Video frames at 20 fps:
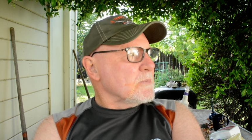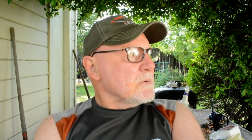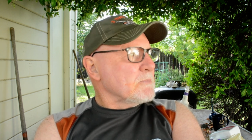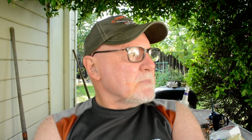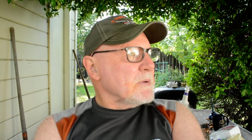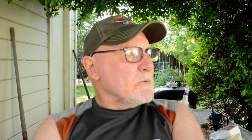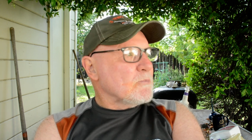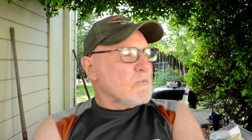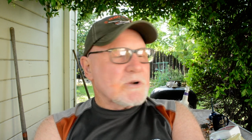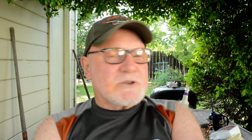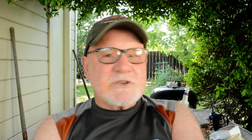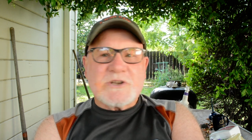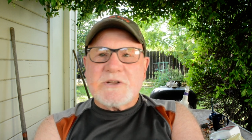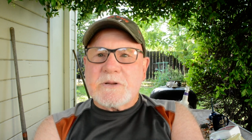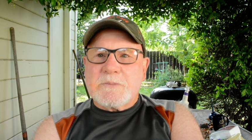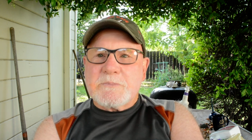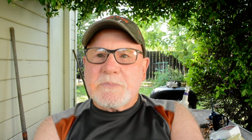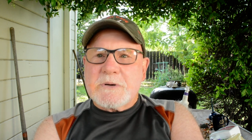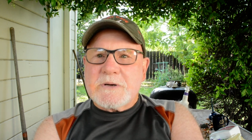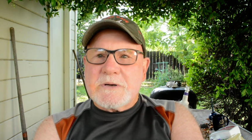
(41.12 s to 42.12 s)
Been watching
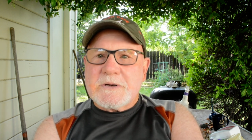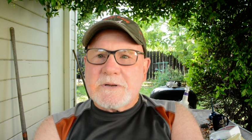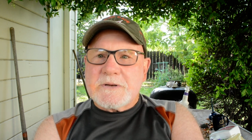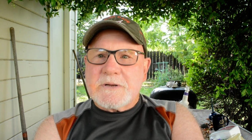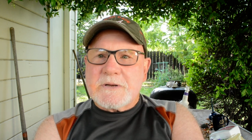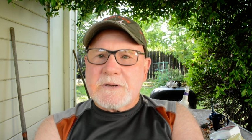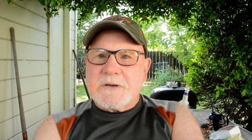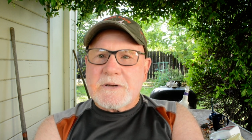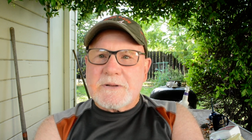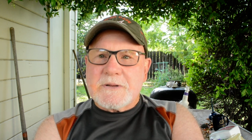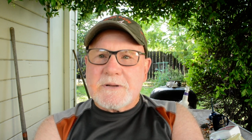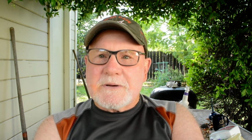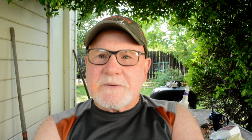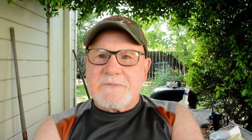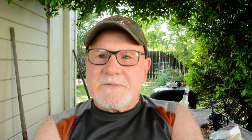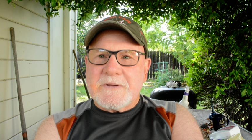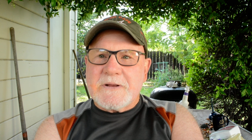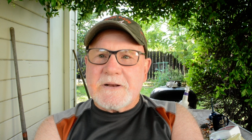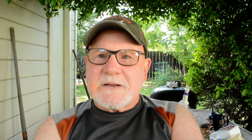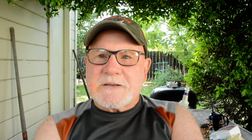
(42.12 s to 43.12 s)
the bird that
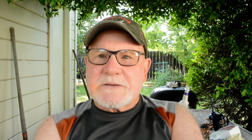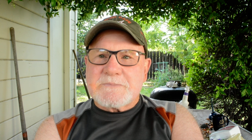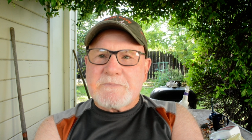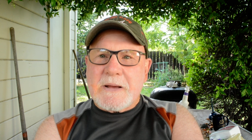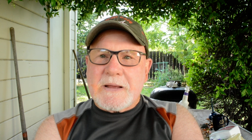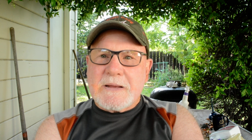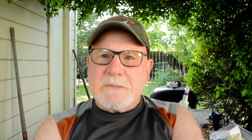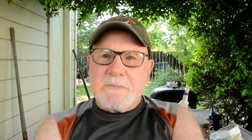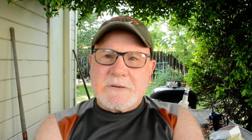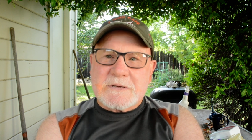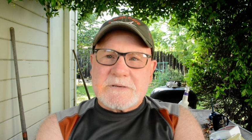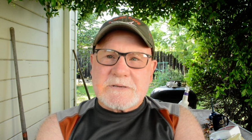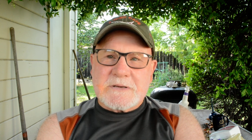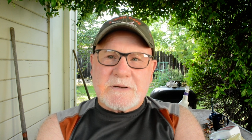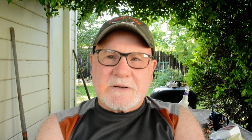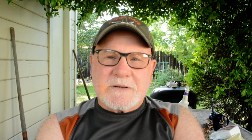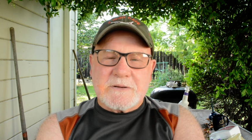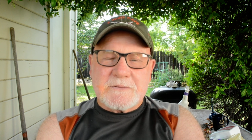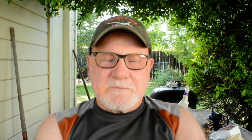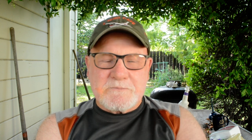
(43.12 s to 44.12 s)
feed its babies.
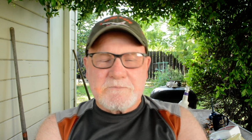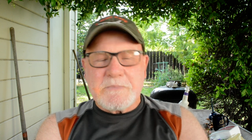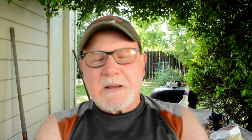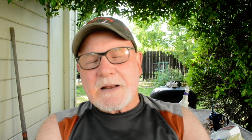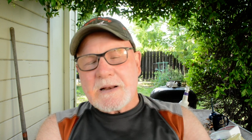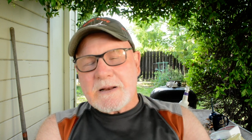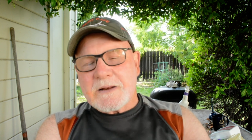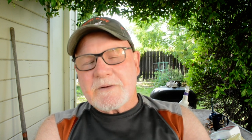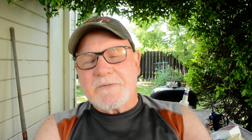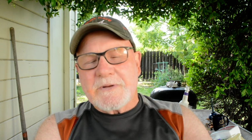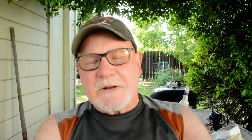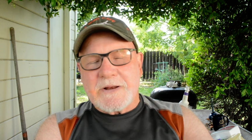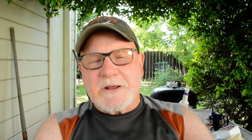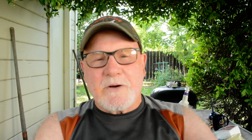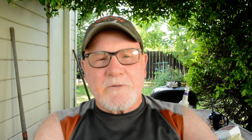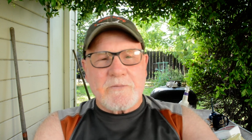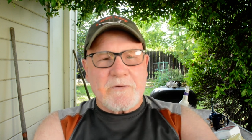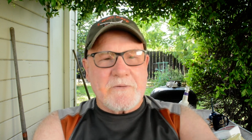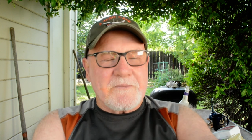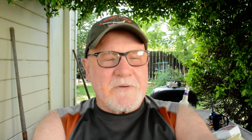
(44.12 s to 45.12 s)
I made a little
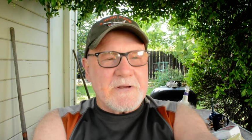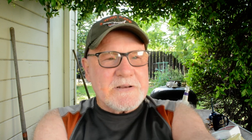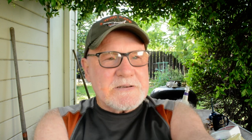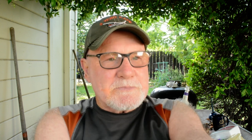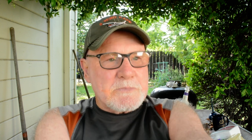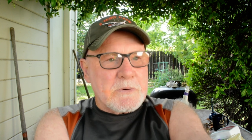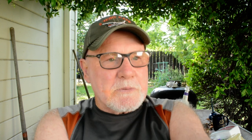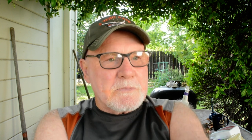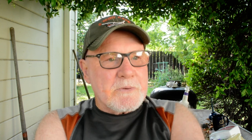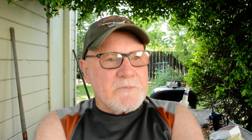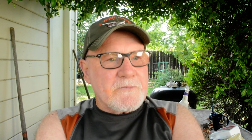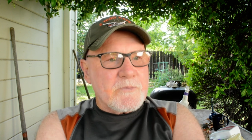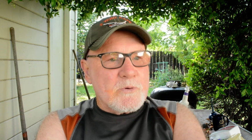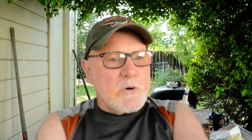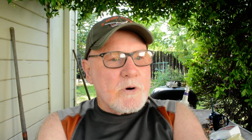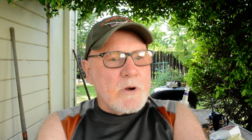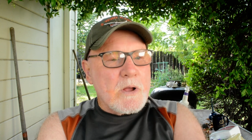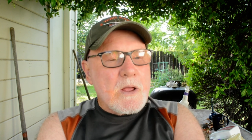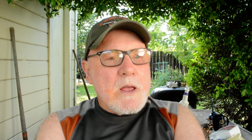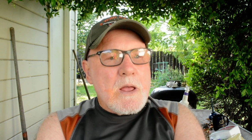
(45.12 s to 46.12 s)
video for Facebook
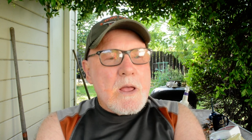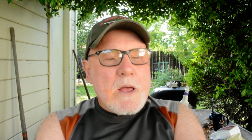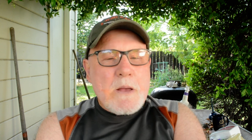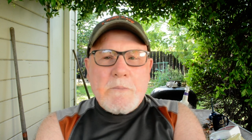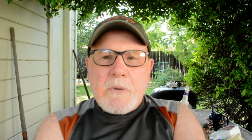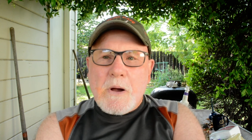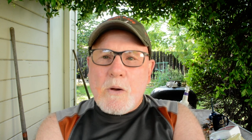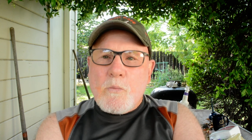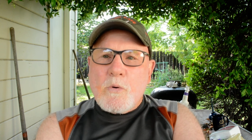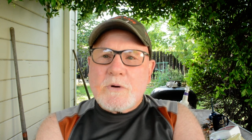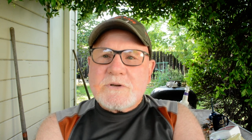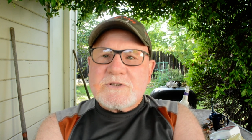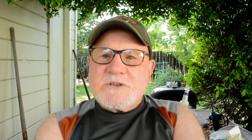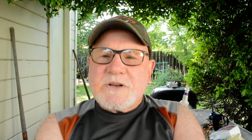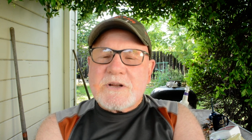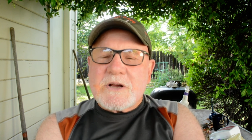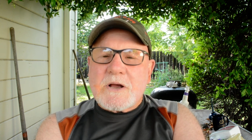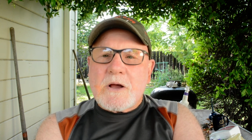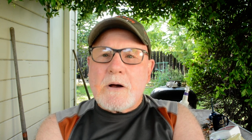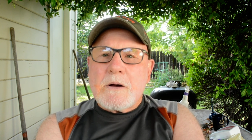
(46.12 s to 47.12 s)
before, but I wanted
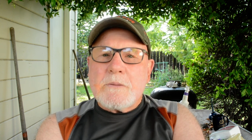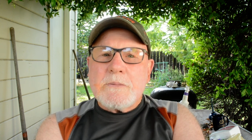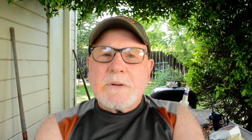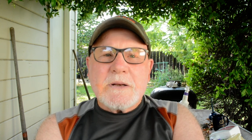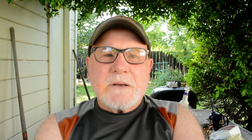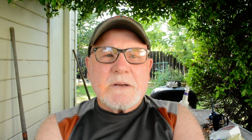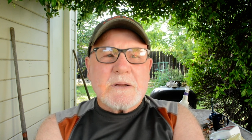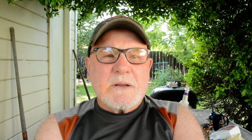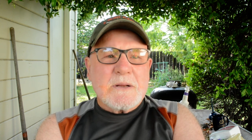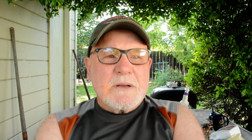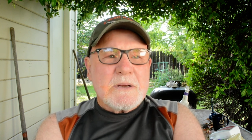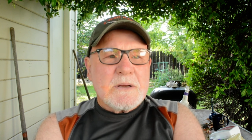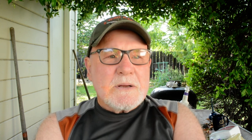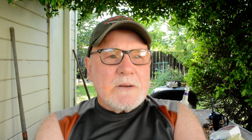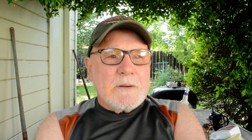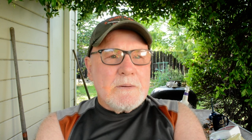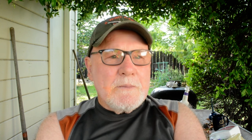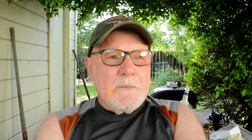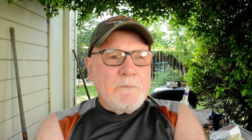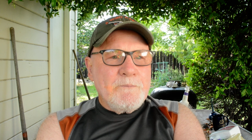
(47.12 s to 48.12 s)
to comment.
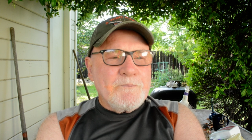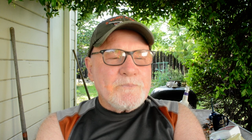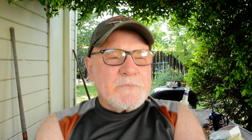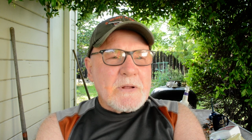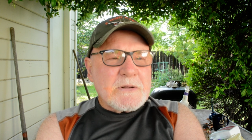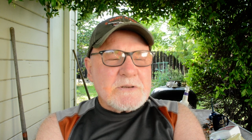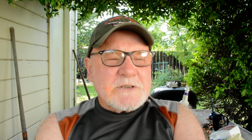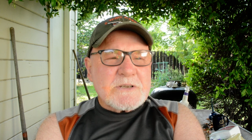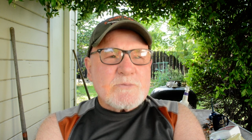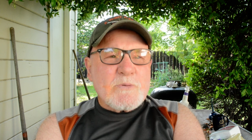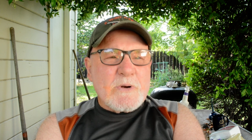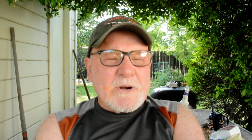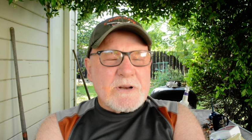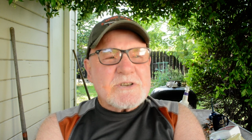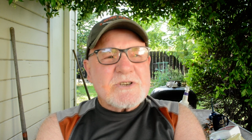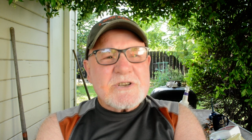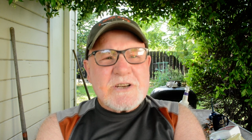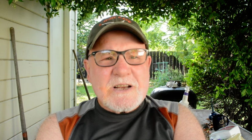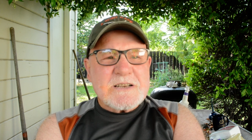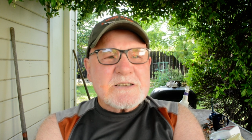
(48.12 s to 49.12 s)
I just wanted to
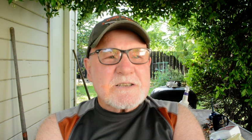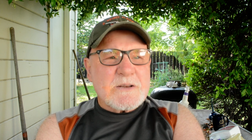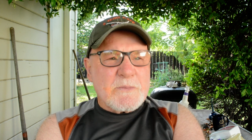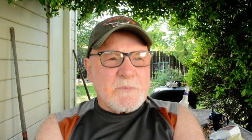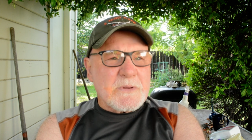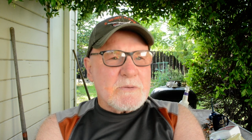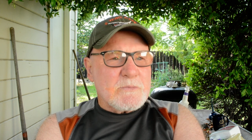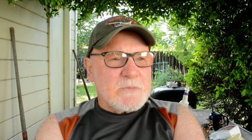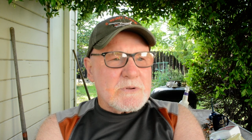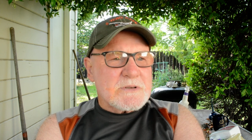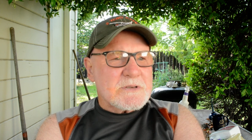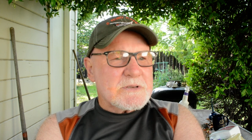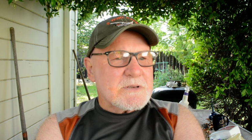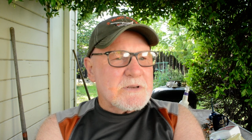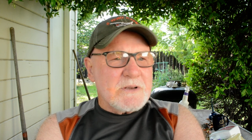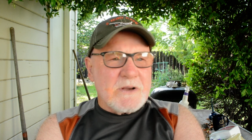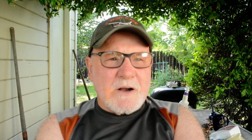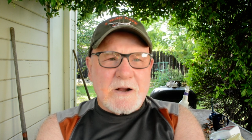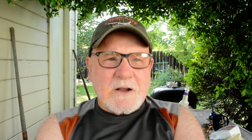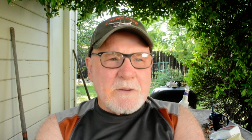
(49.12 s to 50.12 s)
share something with
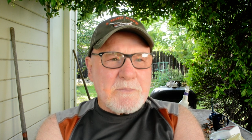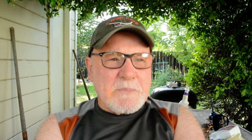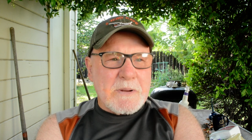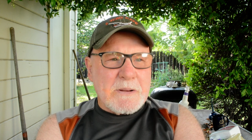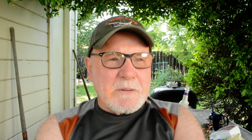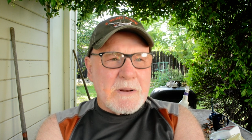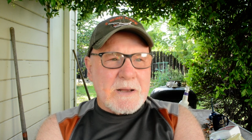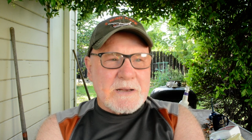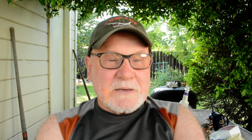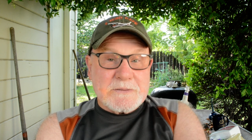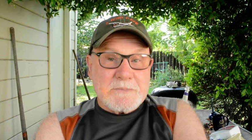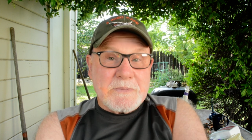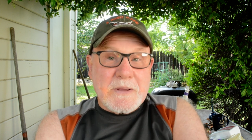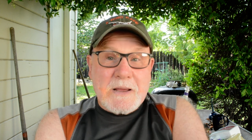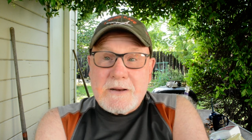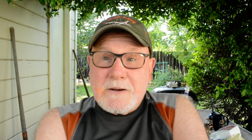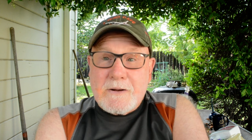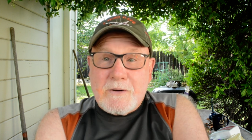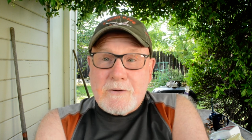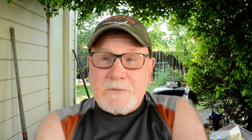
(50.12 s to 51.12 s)
younger people. I guess I'm
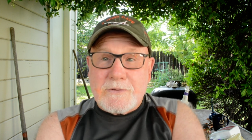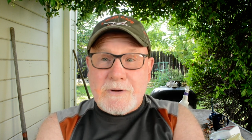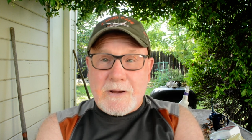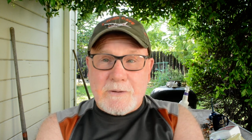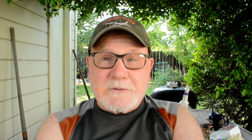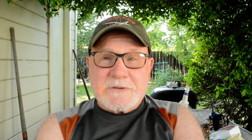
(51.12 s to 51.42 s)
getting old now.